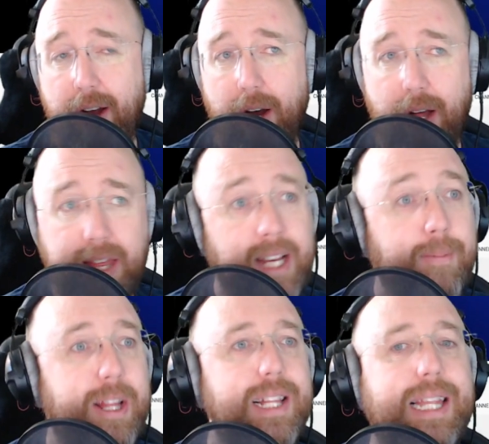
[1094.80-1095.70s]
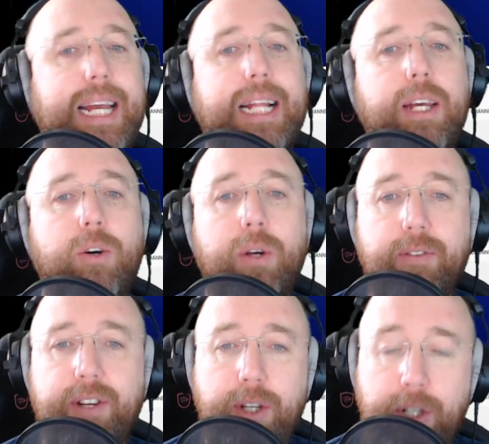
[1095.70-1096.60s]
think about the likelihood
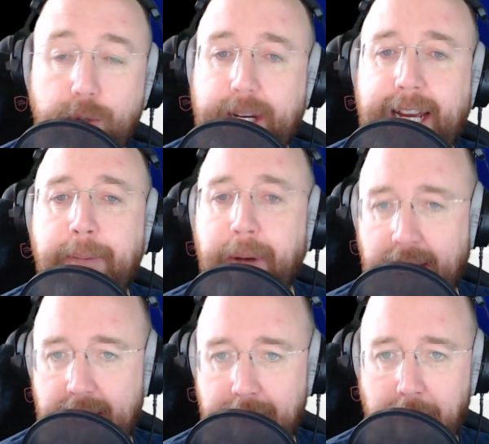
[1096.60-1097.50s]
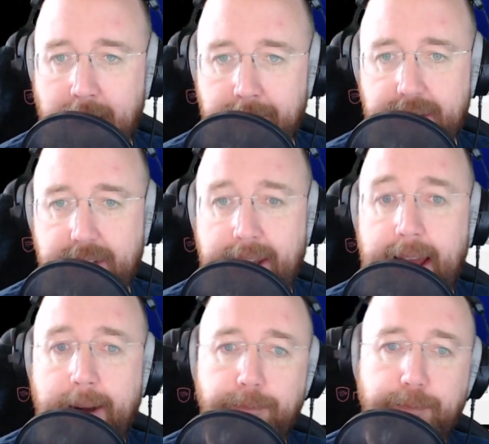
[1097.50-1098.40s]
of you keeping that promise.
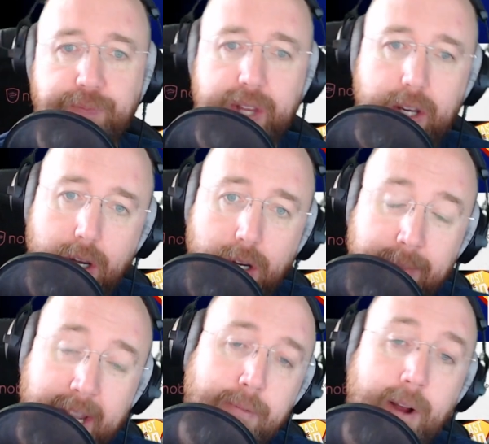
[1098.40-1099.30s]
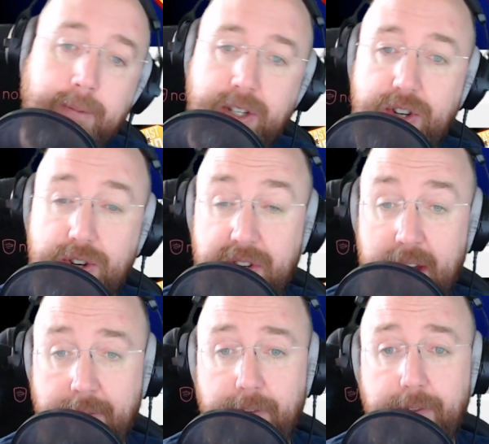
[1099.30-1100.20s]
Now, you make a promise to
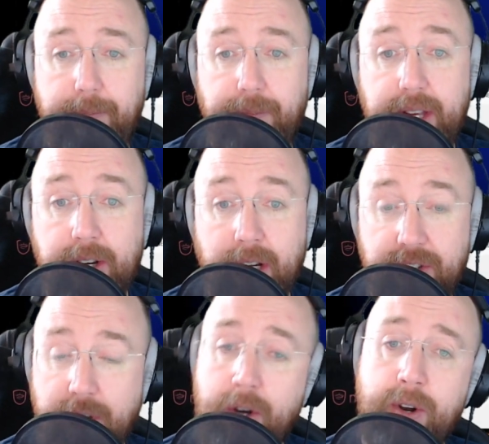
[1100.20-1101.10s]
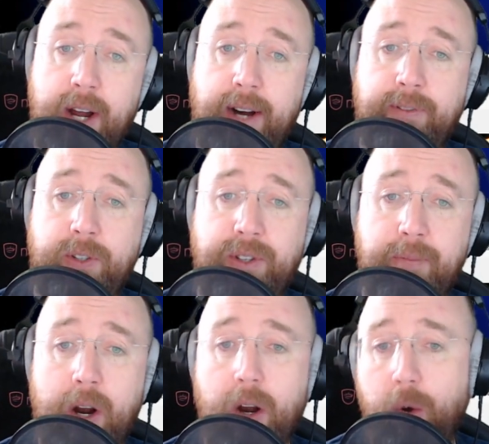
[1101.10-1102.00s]
yourself that you're going to start your novel
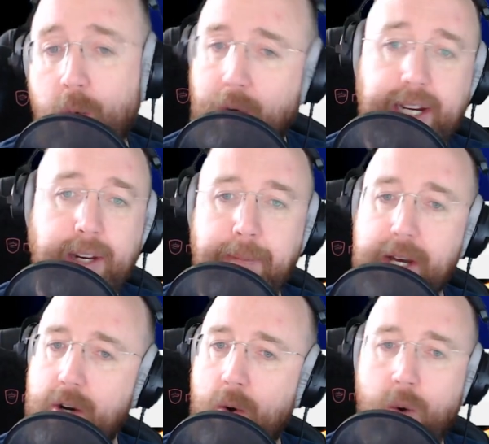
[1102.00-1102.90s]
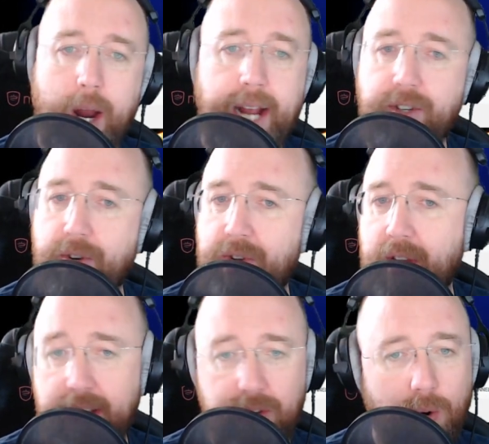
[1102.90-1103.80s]
tomorrow, or eat better, or
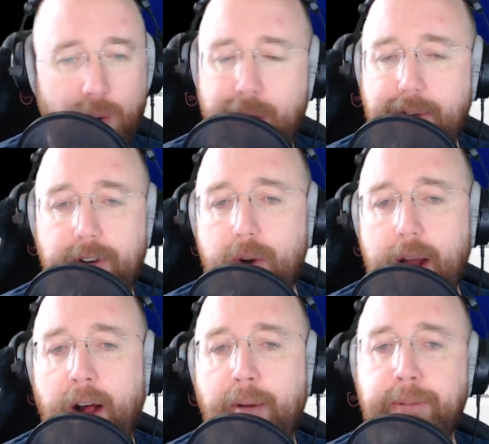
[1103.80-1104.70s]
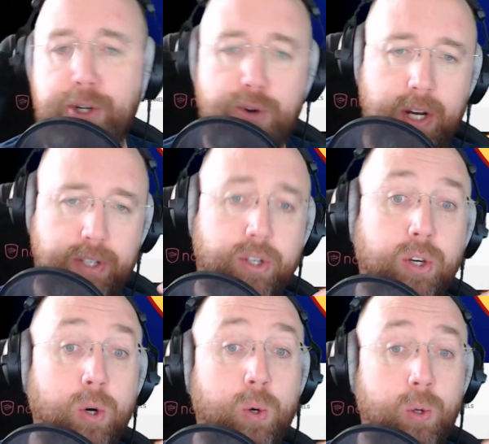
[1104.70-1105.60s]
exercise, or whatever your albatross
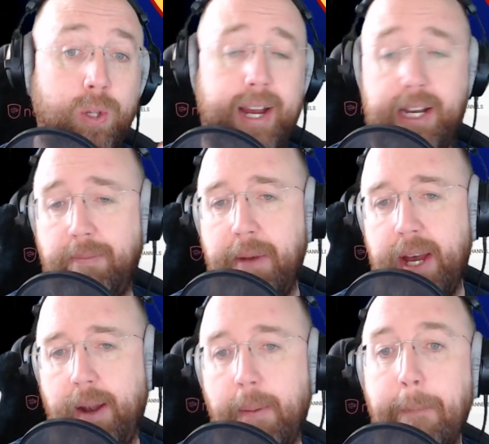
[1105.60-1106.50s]
goal has been.